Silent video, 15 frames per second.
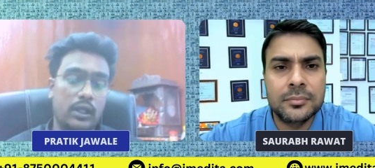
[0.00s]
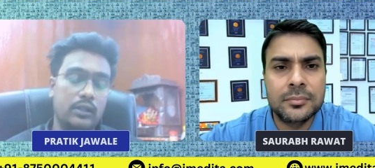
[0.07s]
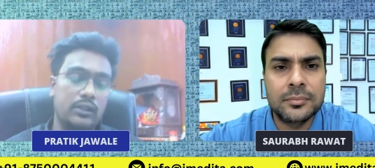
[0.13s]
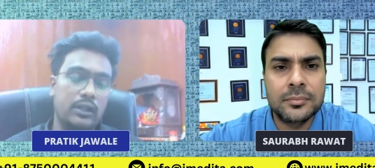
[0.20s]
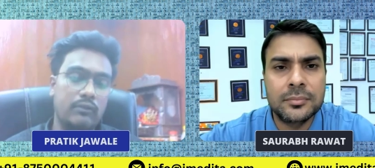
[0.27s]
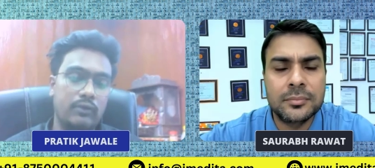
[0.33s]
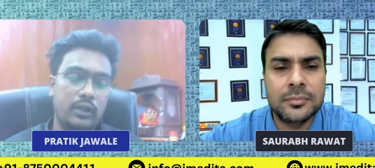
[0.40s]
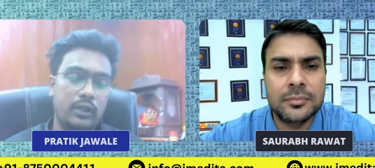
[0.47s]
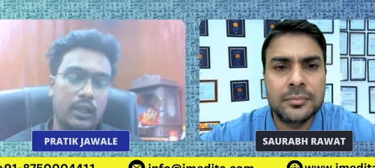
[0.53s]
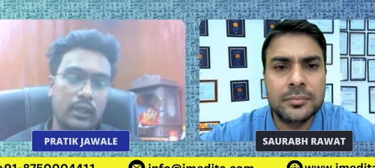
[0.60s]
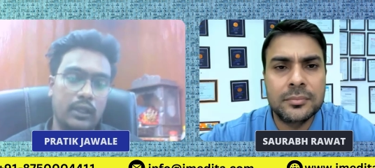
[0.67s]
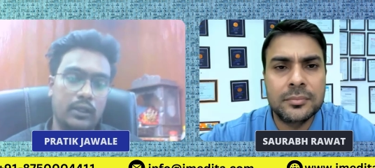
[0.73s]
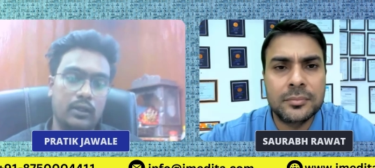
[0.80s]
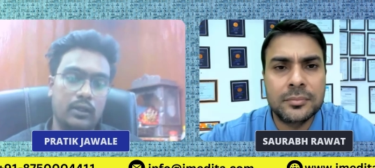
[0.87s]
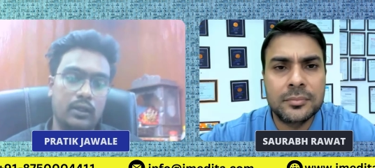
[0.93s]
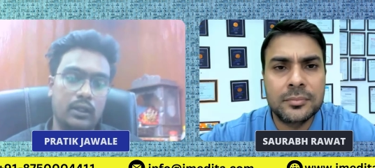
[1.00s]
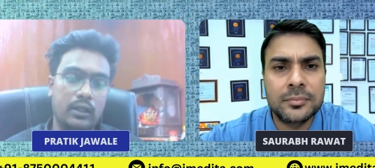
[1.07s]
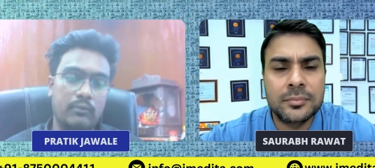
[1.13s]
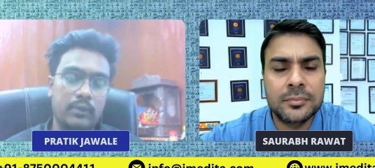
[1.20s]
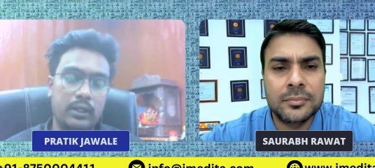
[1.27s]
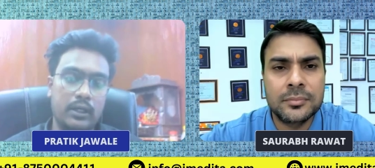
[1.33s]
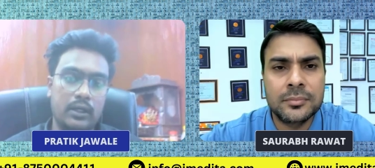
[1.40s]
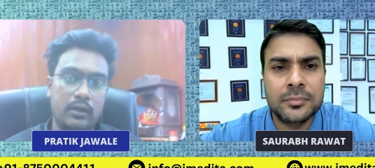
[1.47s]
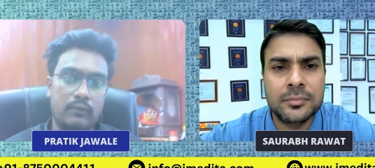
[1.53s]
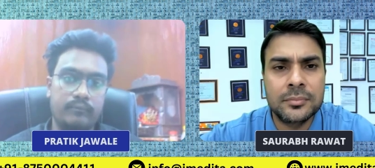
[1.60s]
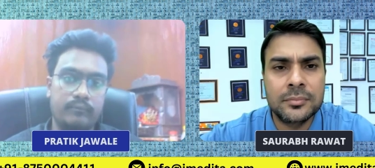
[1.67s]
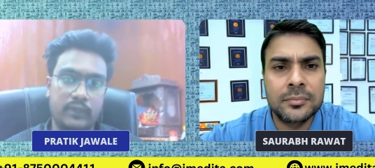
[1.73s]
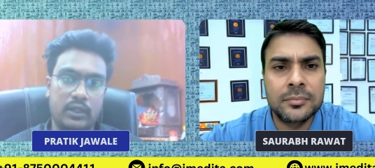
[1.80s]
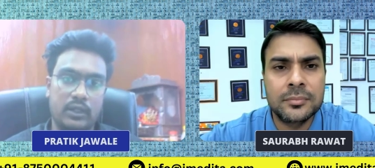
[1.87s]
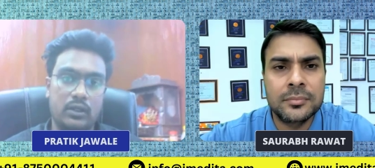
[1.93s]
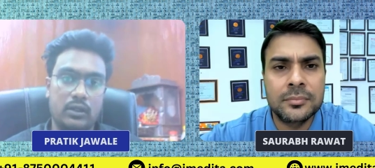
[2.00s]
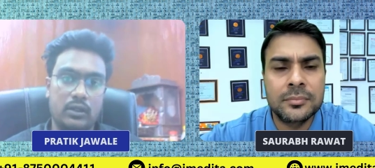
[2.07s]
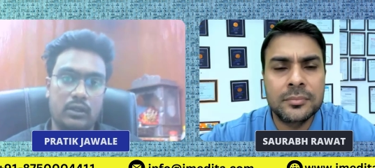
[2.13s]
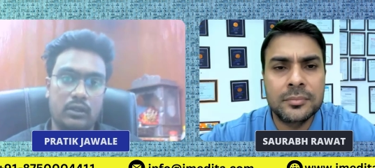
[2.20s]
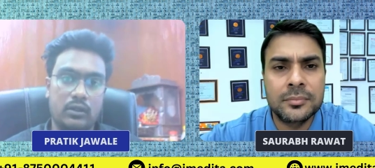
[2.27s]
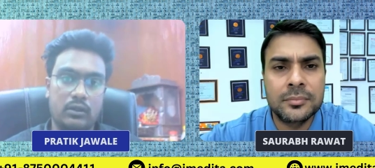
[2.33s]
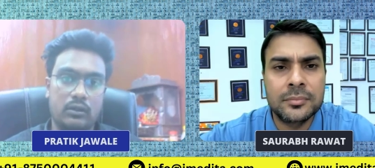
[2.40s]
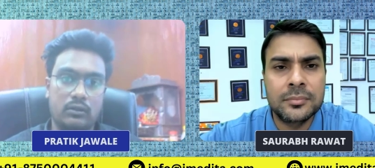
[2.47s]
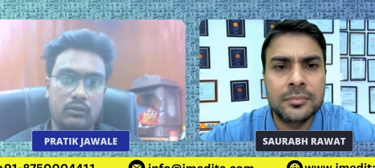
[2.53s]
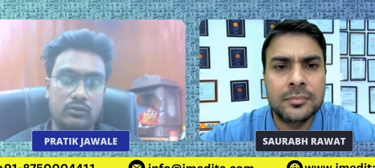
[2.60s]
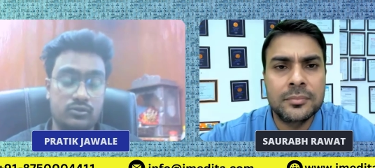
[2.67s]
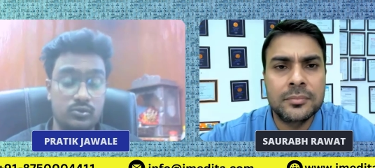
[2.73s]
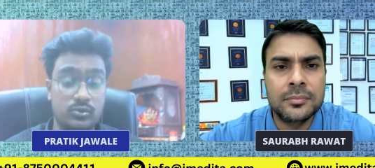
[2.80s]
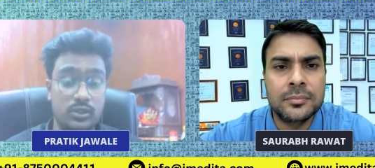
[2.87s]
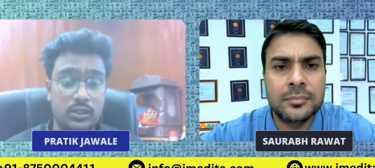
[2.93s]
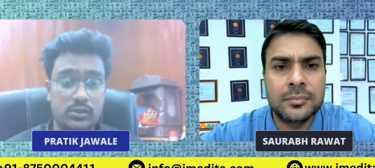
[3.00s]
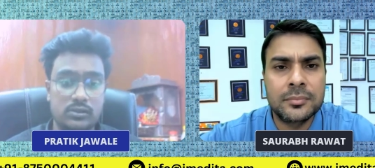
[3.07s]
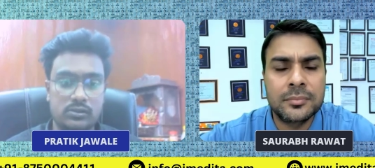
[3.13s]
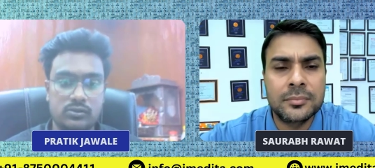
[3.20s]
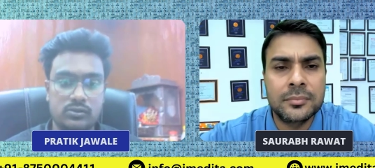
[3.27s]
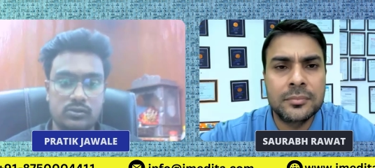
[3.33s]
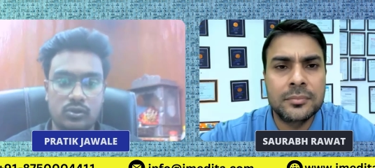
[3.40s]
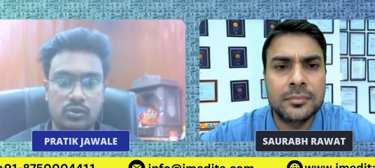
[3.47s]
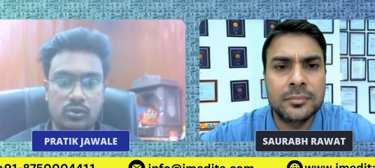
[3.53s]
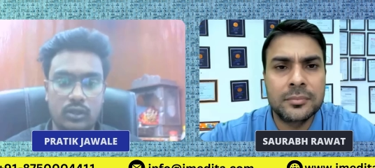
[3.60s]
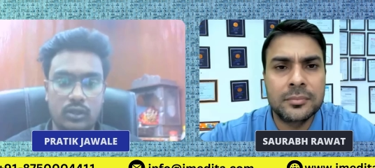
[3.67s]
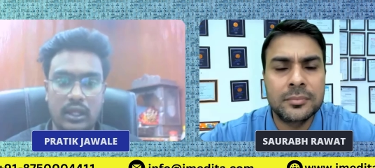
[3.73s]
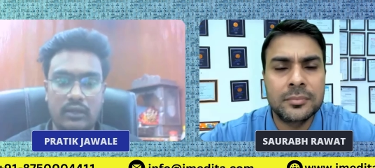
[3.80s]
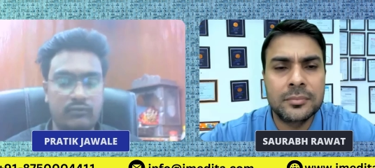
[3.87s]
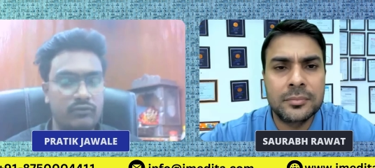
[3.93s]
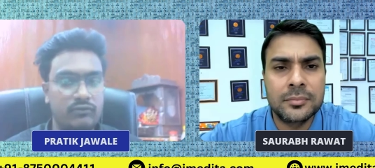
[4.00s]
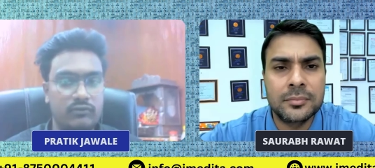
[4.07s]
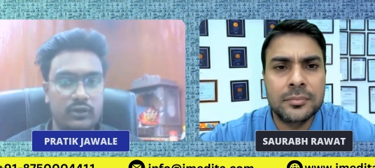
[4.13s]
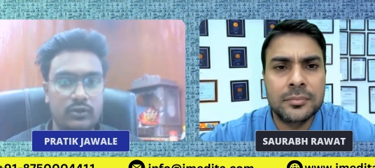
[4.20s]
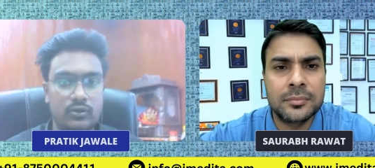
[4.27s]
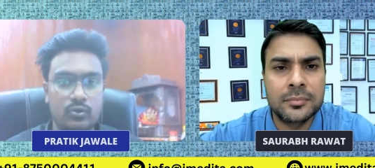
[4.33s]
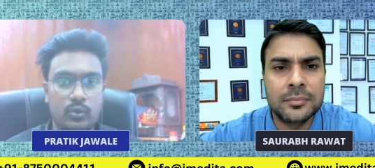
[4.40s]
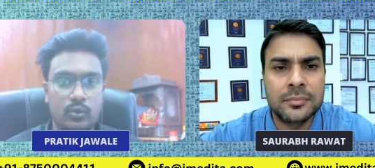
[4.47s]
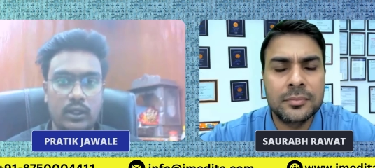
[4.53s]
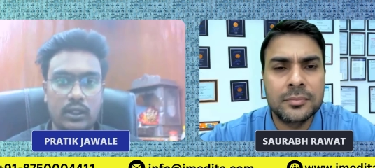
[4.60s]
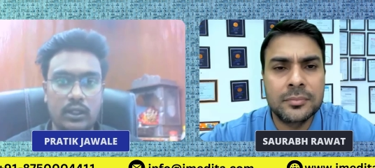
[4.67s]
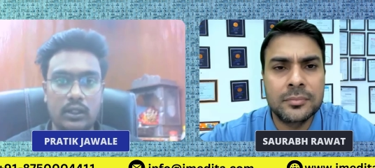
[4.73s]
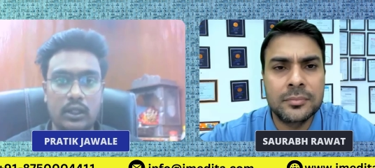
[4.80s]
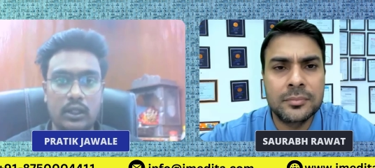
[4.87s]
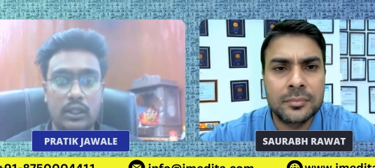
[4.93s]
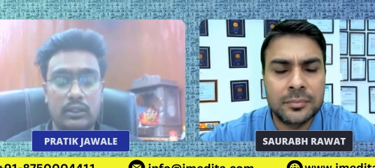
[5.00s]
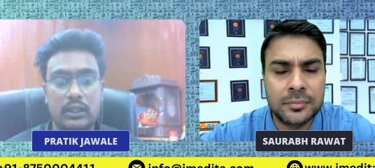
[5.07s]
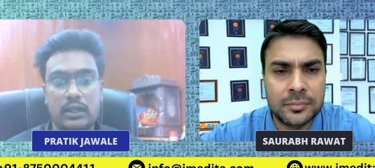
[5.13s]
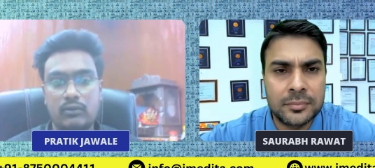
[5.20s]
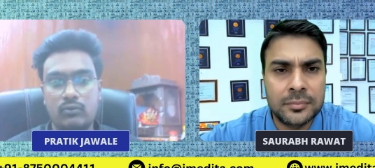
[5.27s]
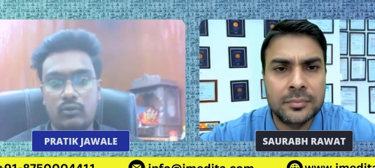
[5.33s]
Speaker 1: And there were like uh, limited uh, students, so like fifteen to twenty. And that